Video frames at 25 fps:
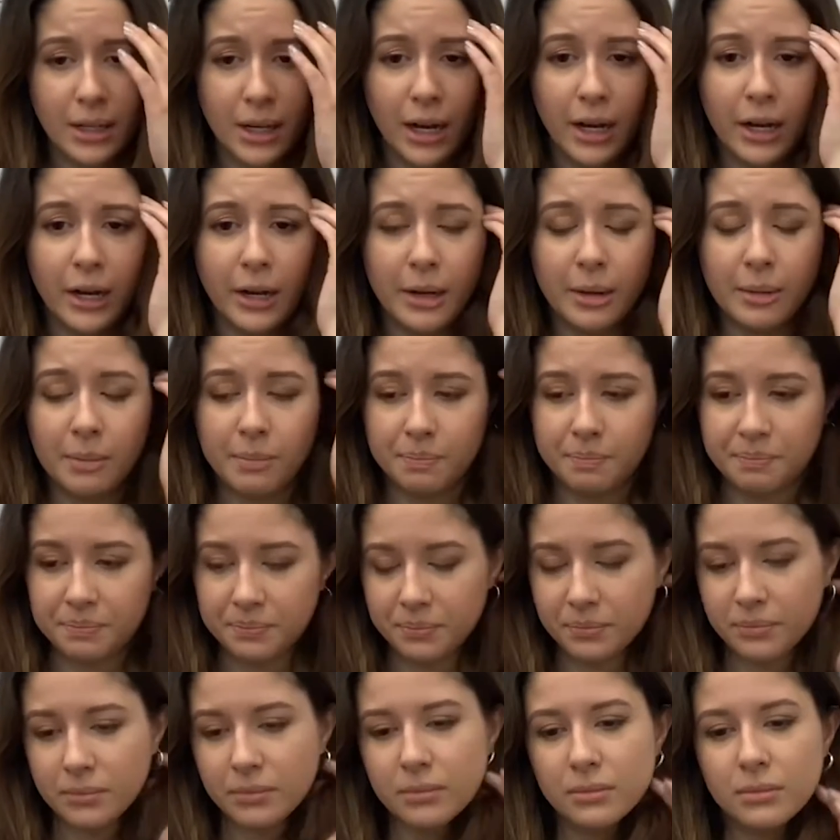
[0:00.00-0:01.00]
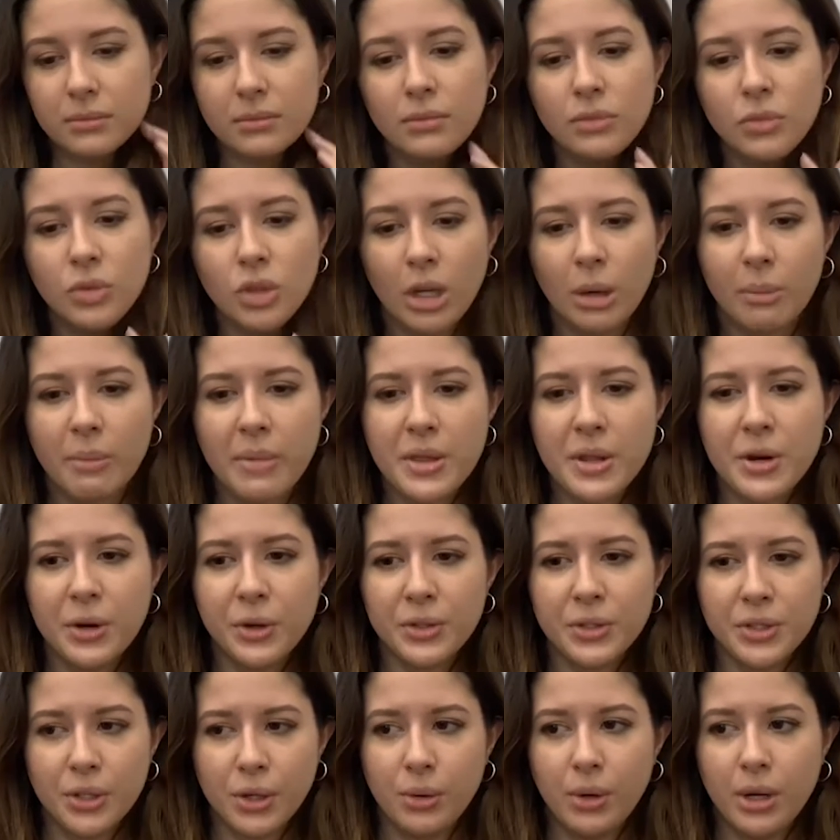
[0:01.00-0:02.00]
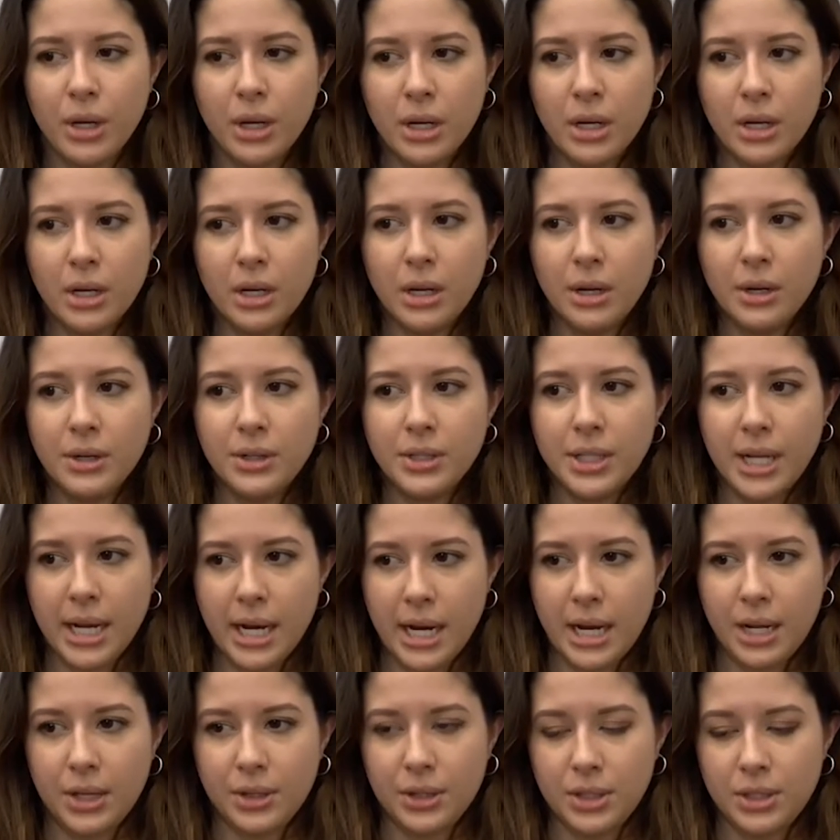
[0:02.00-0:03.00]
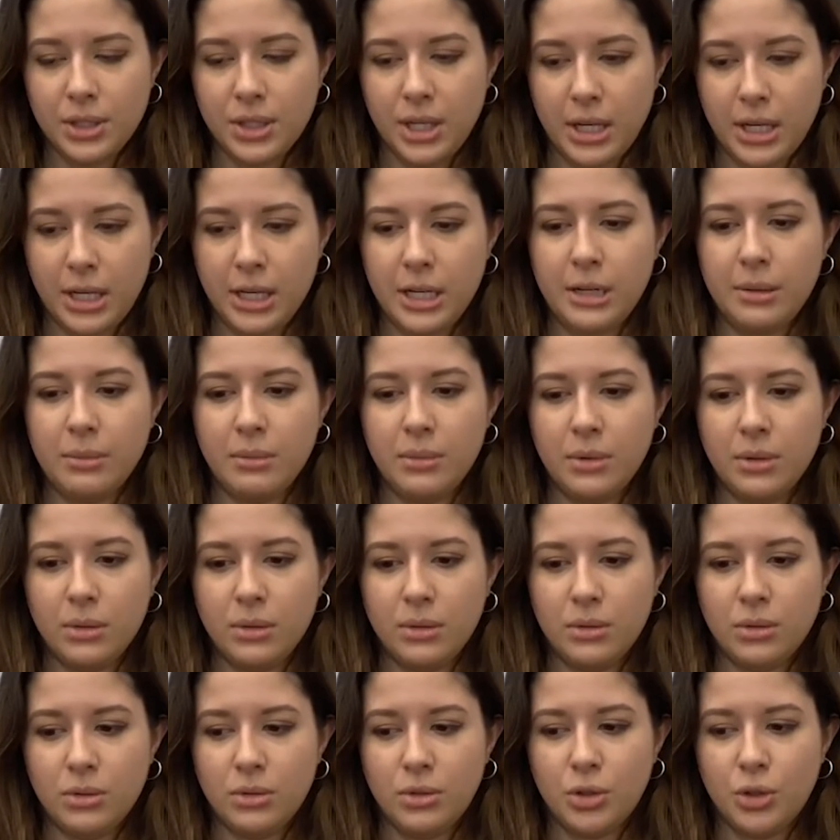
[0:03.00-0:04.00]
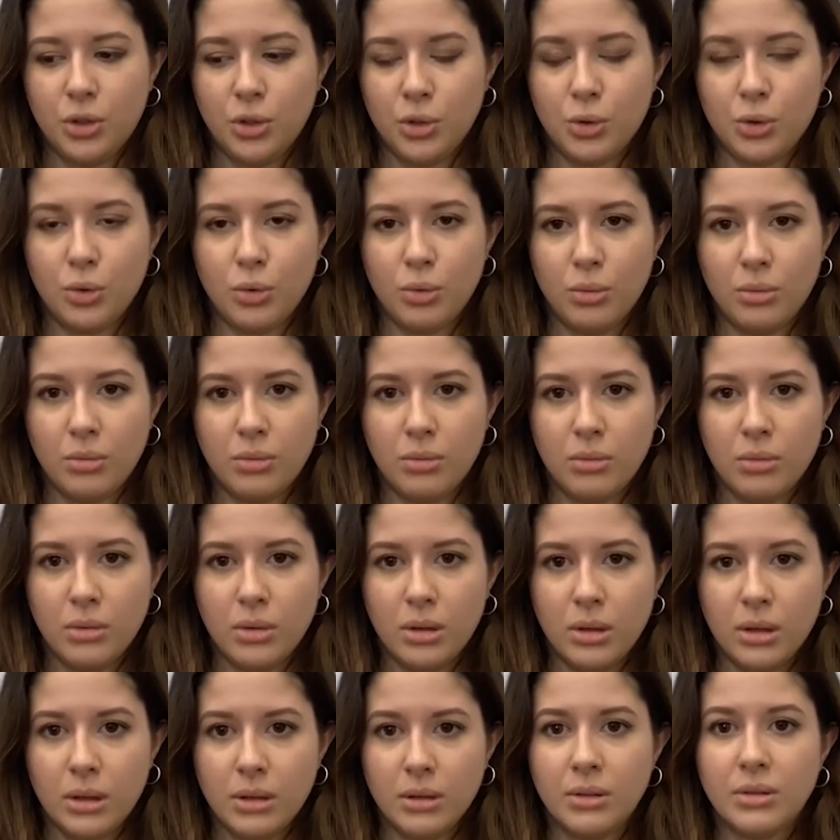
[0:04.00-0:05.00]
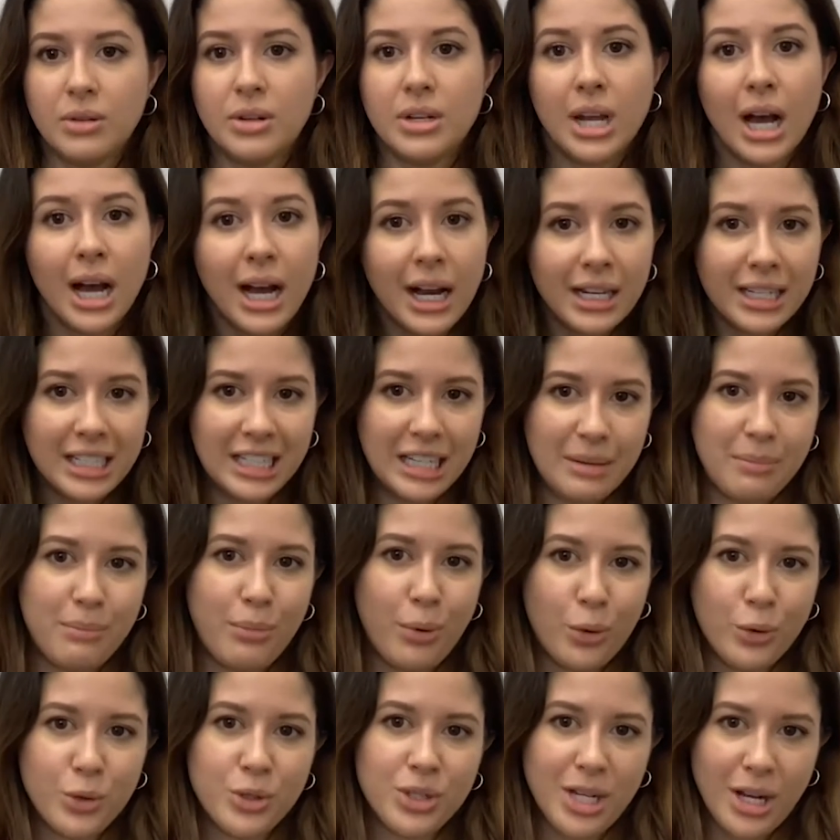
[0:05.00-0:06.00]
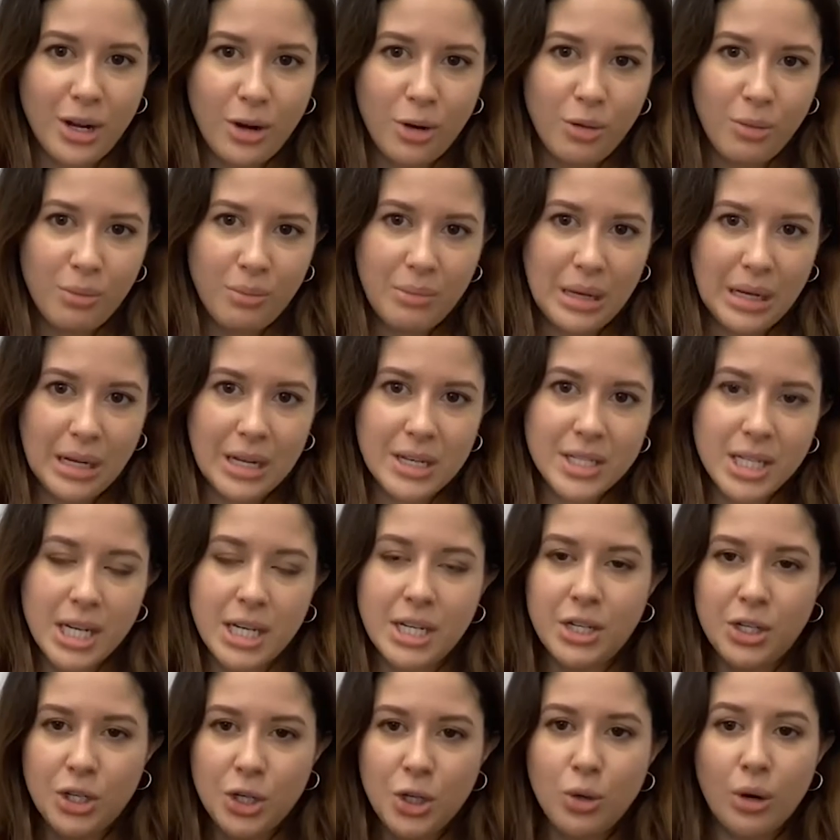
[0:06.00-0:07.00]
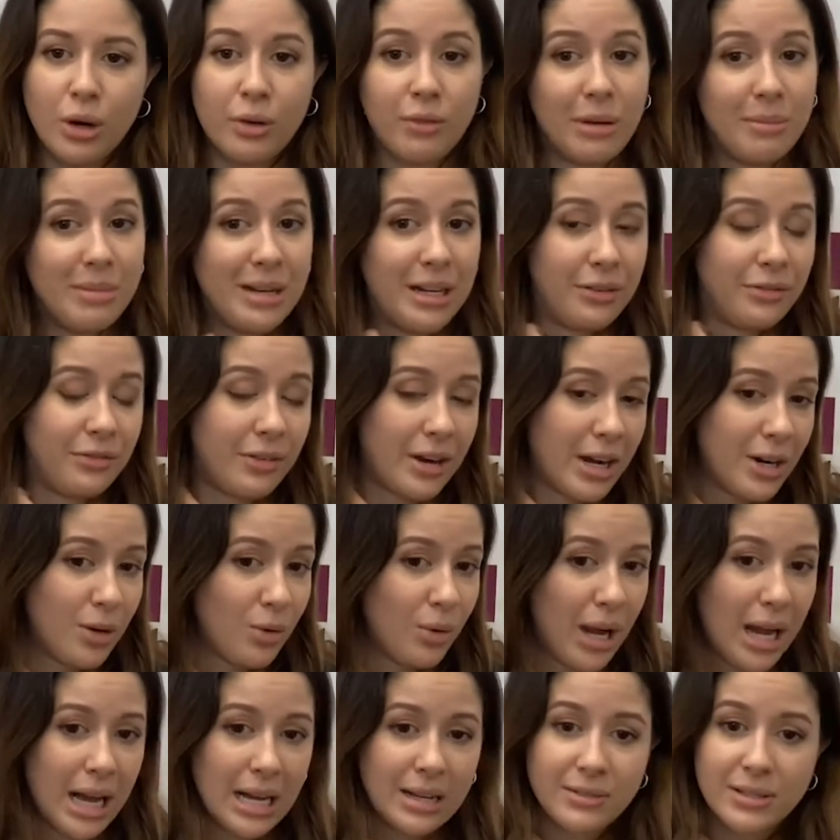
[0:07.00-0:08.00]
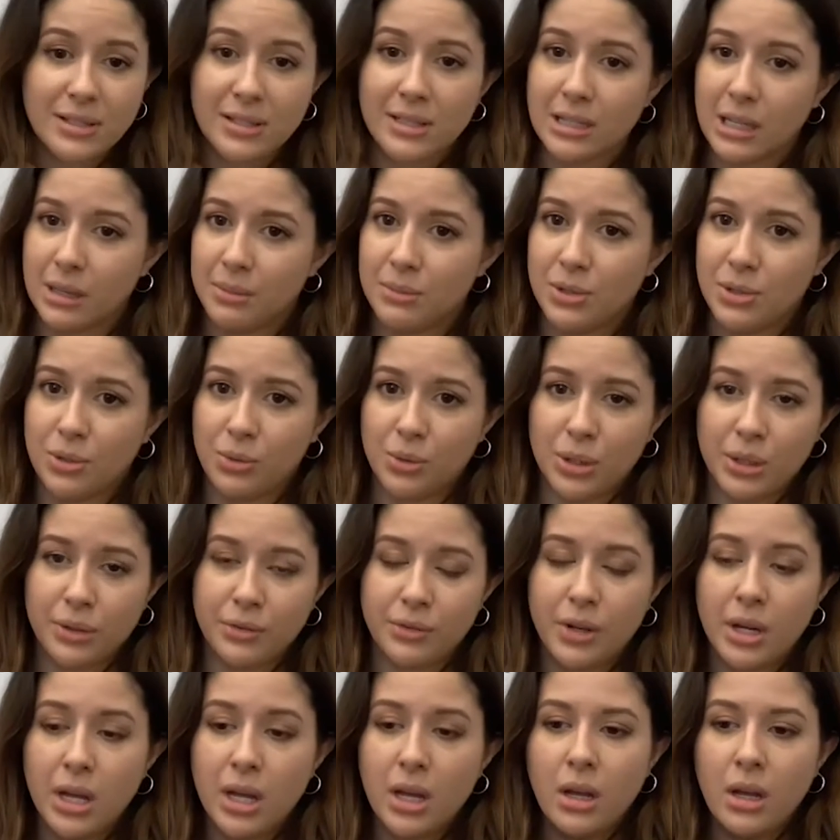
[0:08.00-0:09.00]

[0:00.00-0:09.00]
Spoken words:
But then also take the time to not get burnt out, because I knew if I don't have some sort of